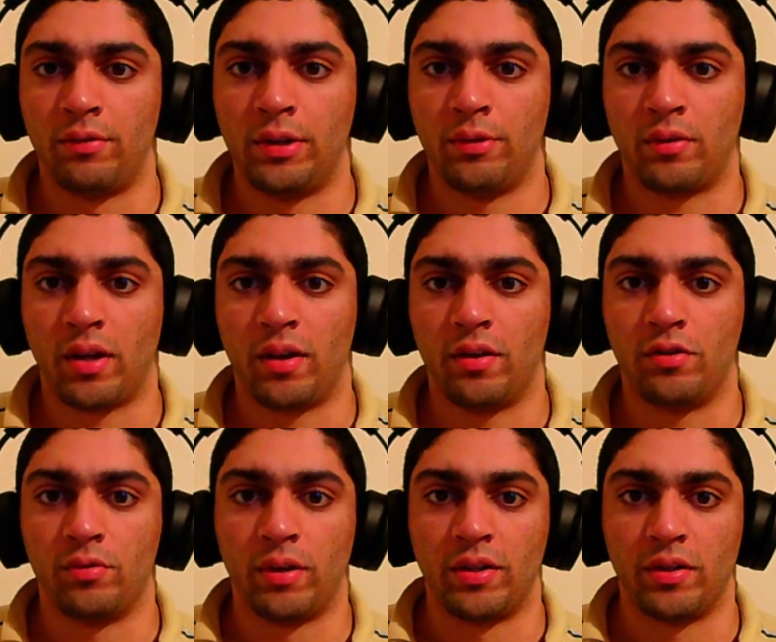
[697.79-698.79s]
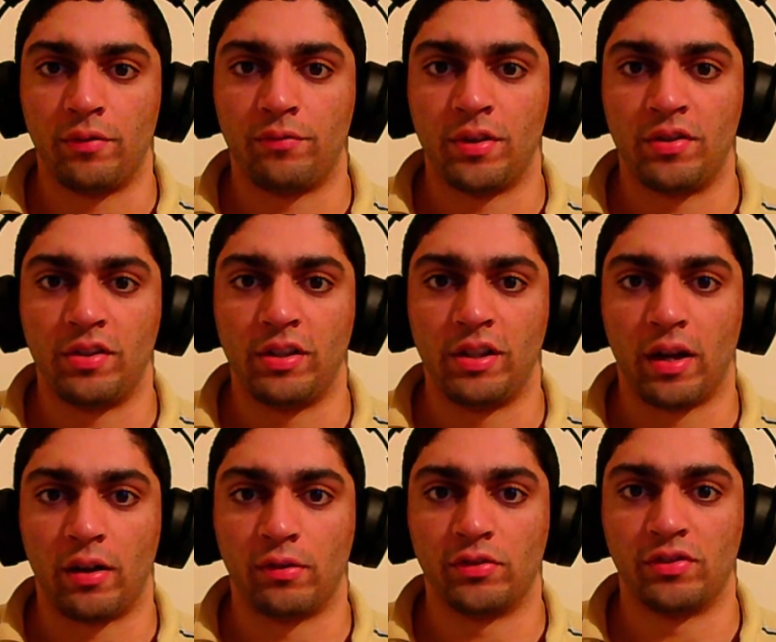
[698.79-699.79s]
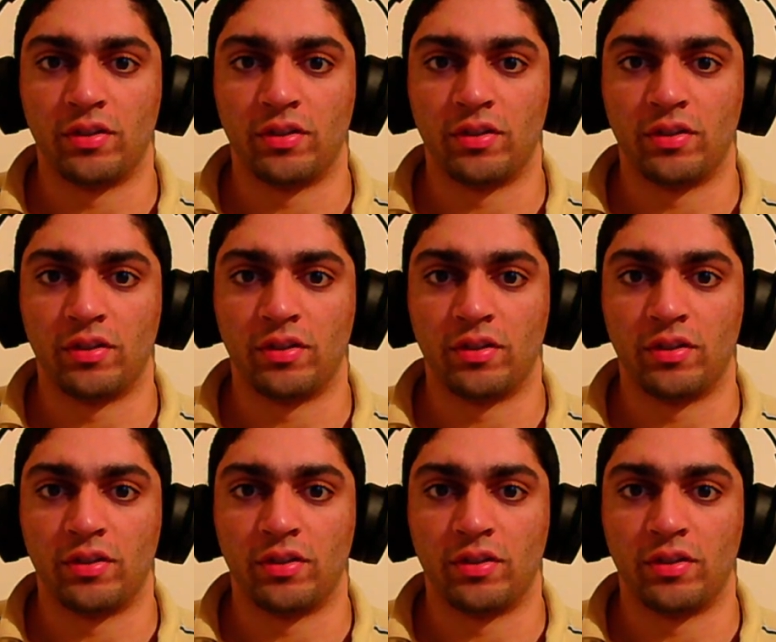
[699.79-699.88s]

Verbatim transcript: relocated to a different tea house